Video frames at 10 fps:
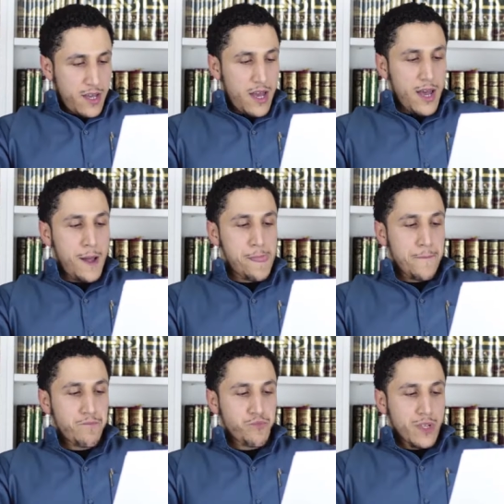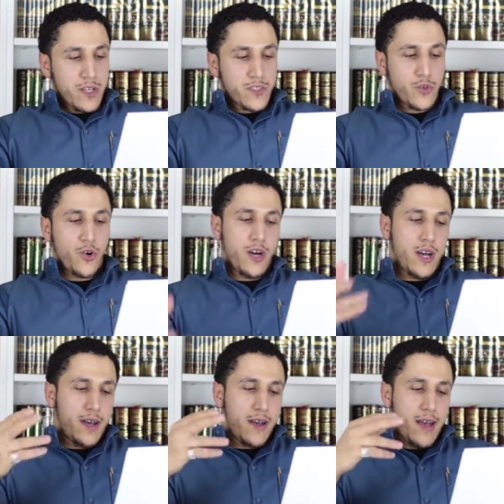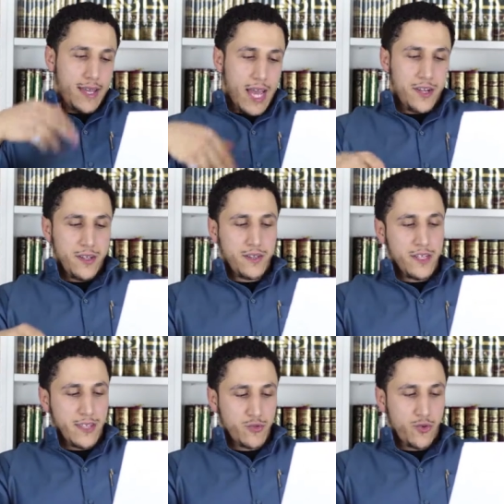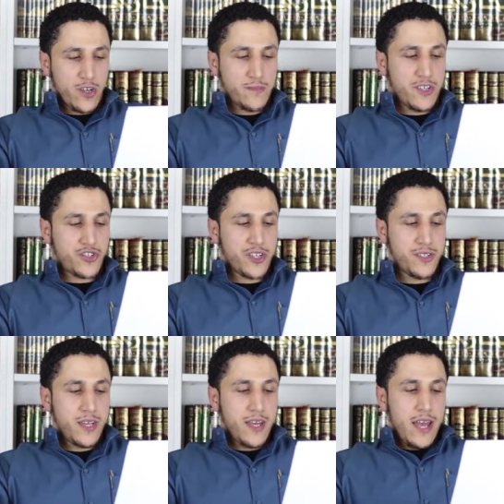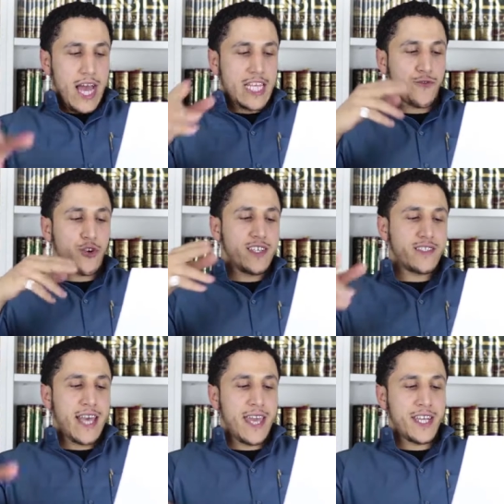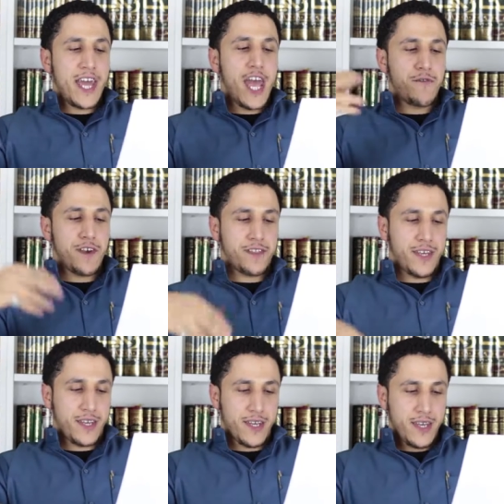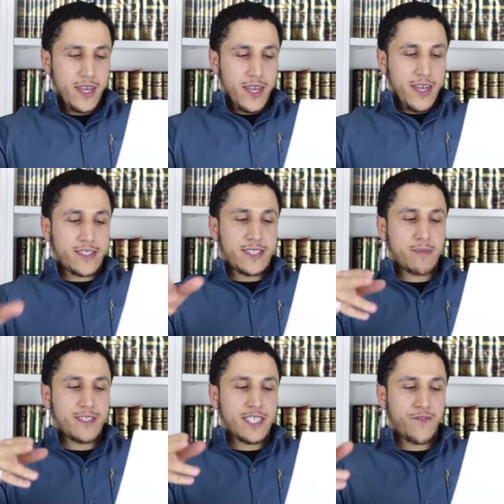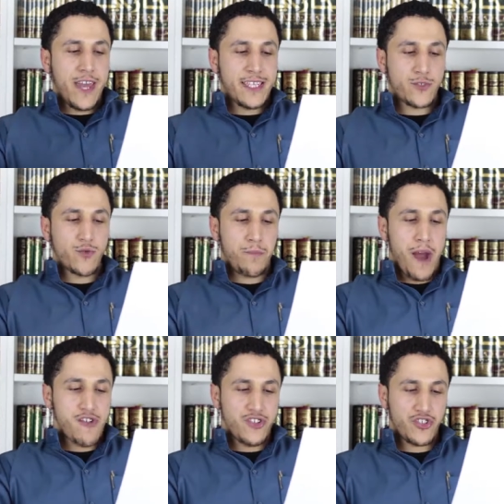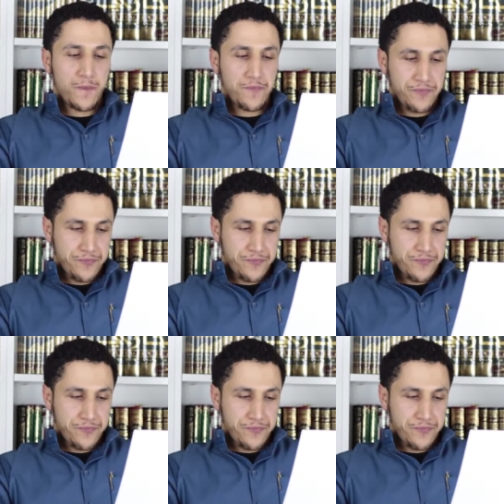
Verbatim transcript: Uh, so uh, again, there's some scholars mentioned, as for his saying everything except his face will perish,